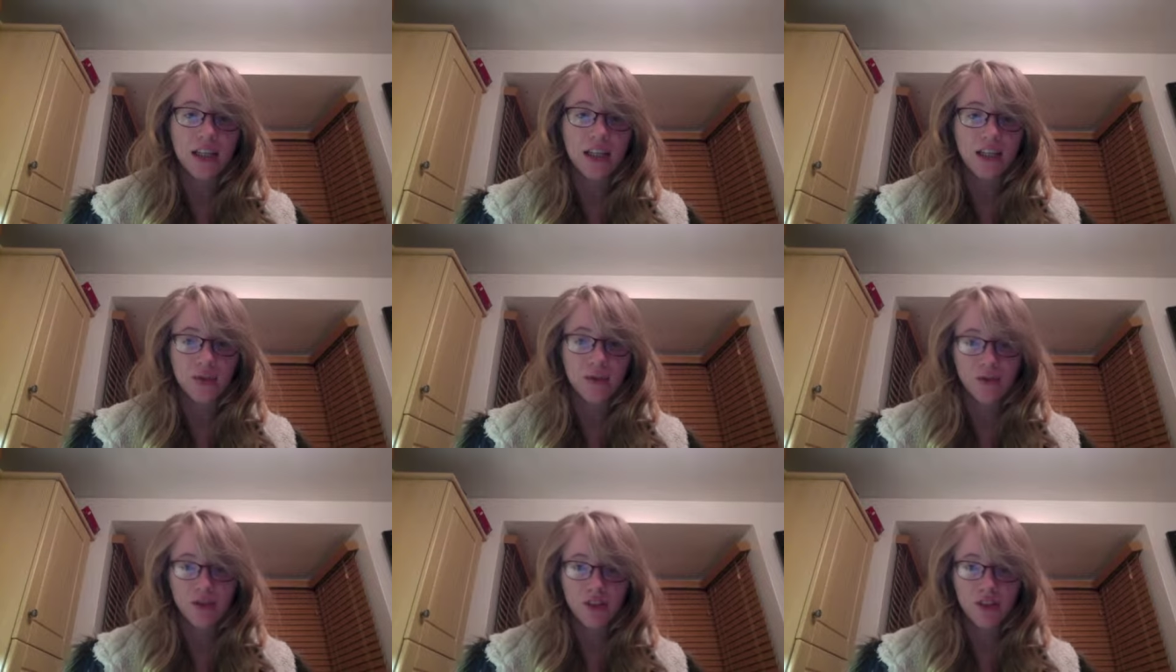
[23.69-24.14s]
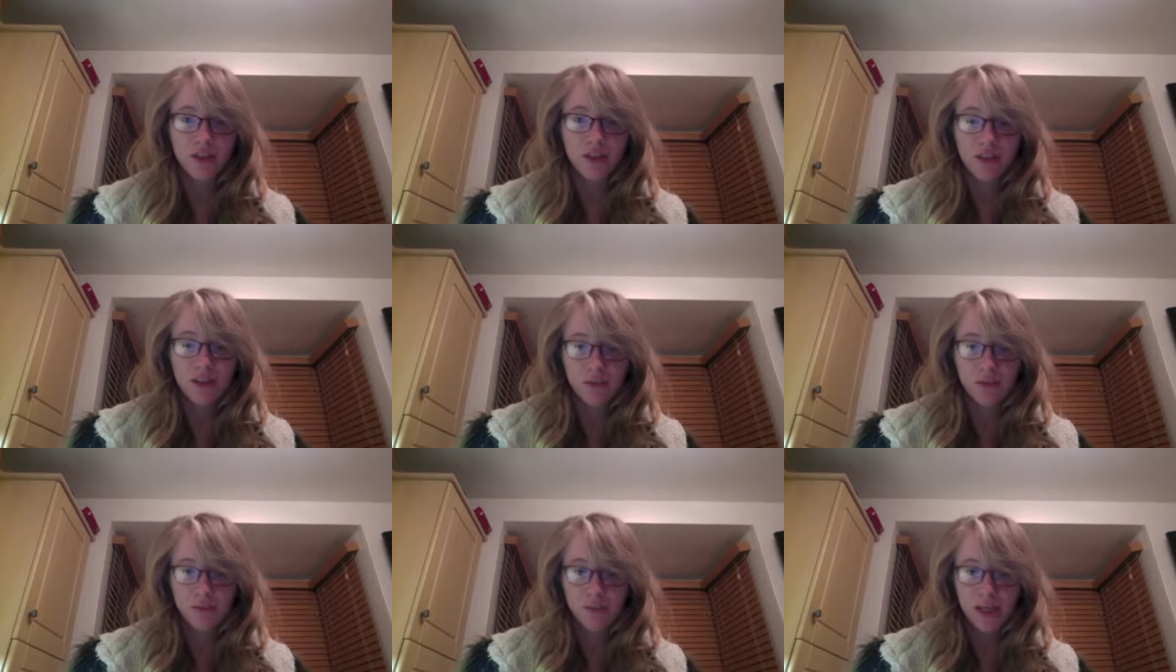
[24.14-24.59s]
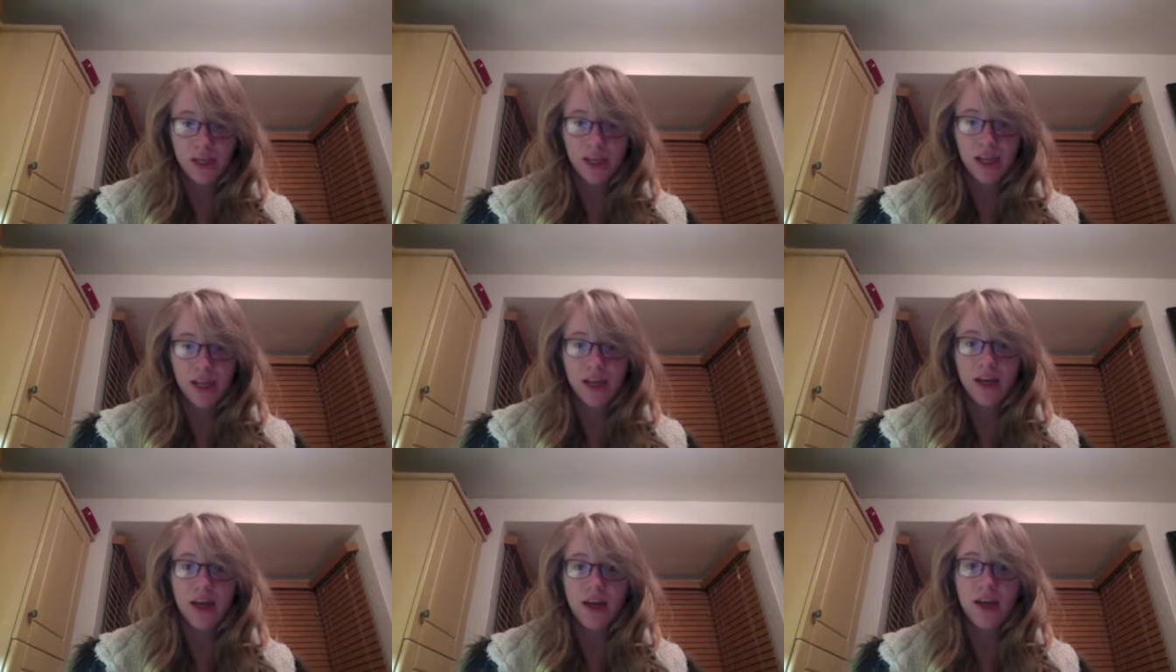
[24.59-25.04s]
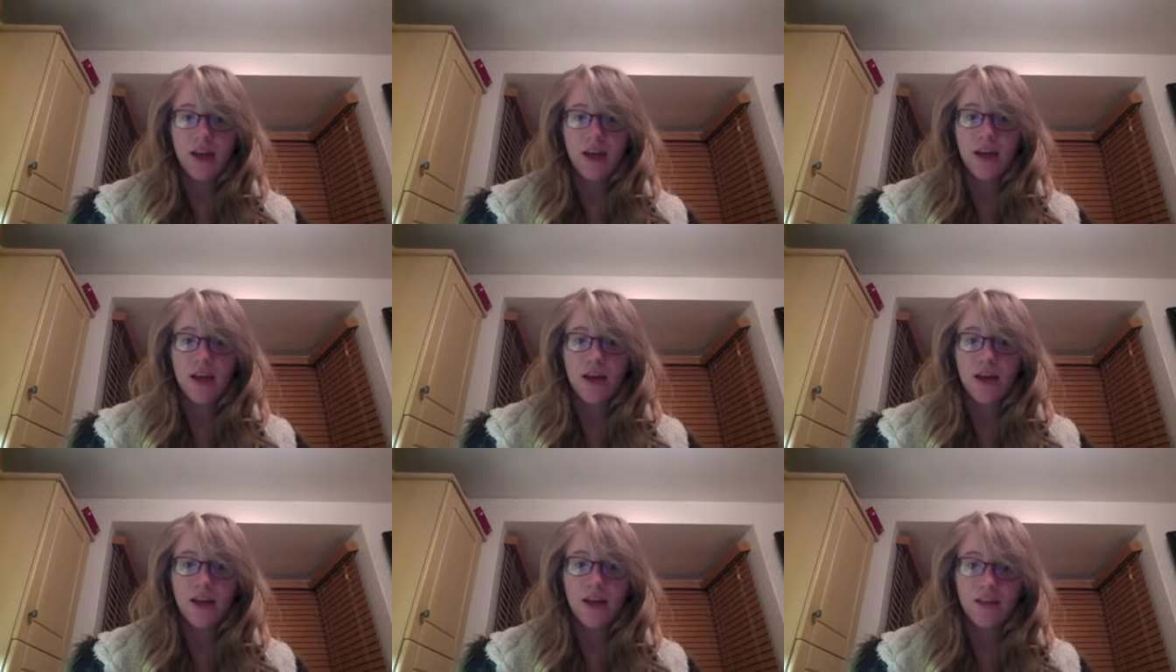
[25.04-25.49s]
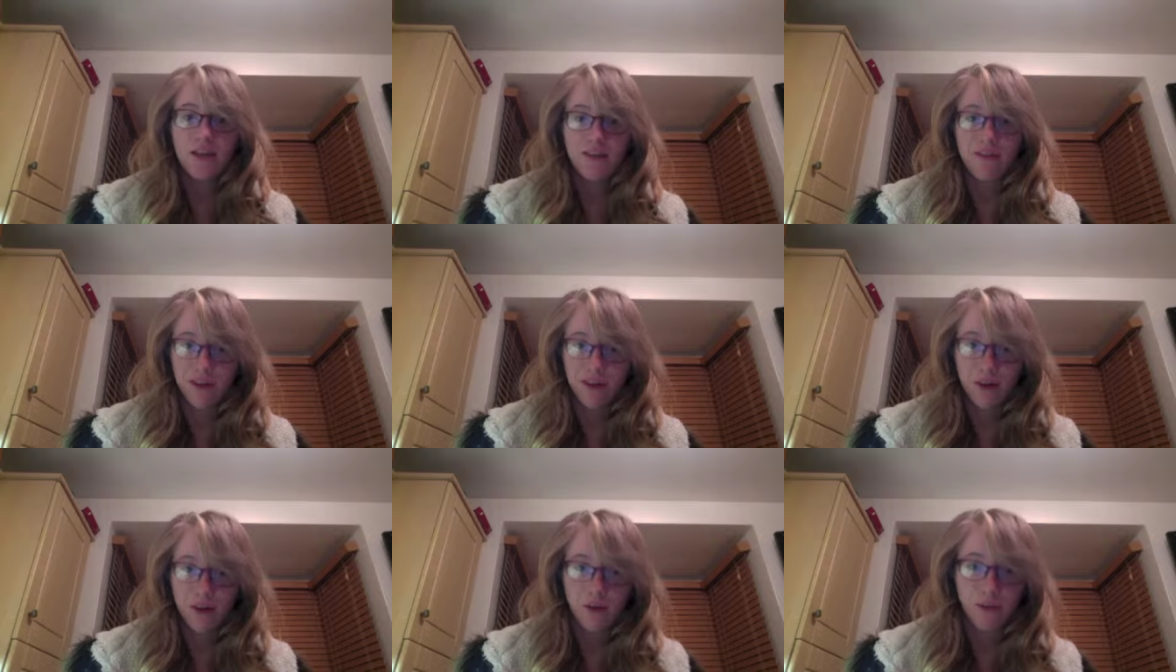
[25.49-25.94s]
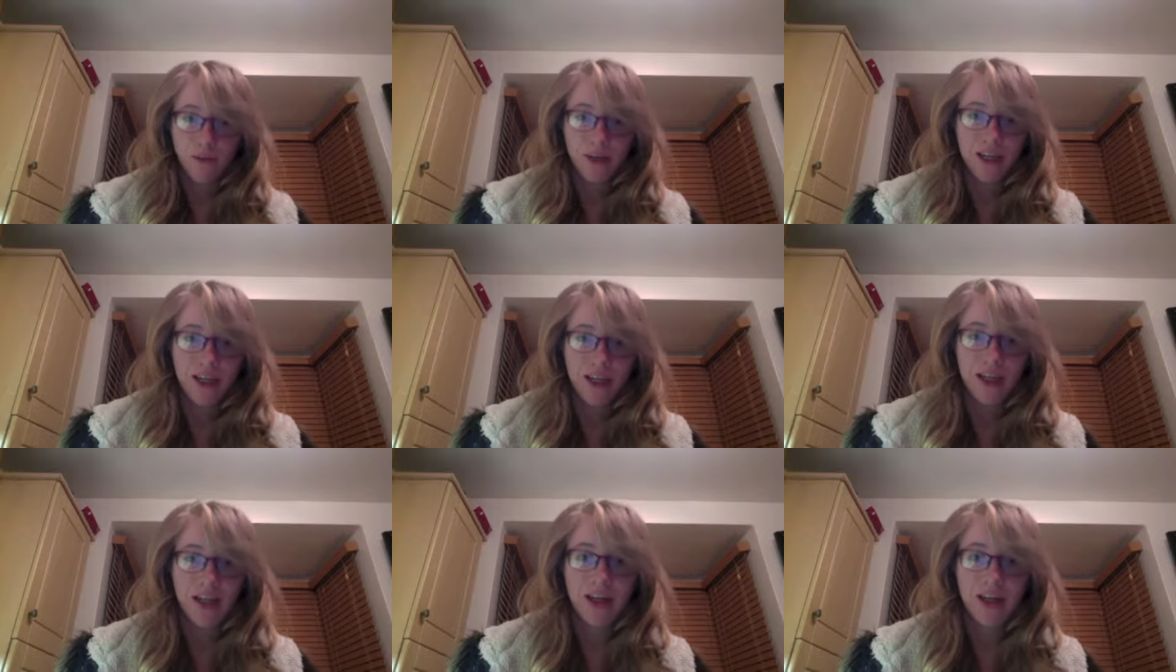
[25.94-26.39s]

It was just simply the filming.